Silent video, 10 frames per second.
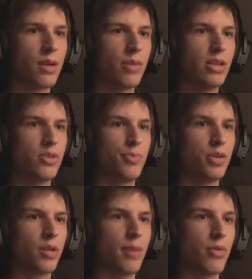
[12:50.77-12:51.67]
I'm ready to
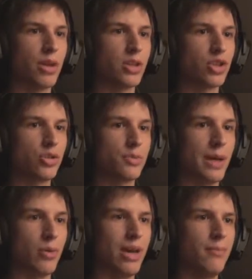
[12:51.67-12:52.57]
put on my running shoes,
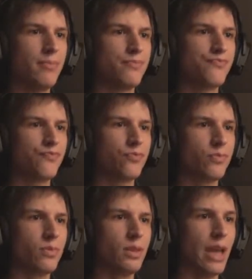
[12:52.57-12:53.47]
by the way.
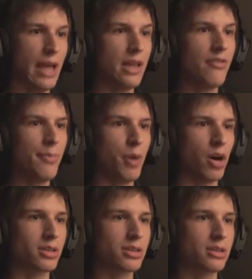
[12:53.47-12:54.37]
And I have a
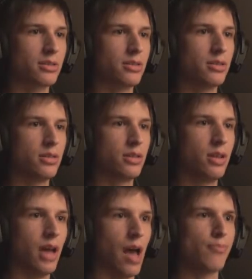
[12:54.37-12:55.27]
box.
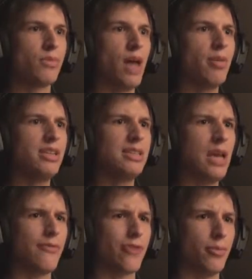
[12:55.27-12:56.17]
I'm doubly
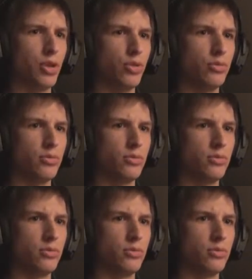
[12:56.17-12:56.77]
safe from you.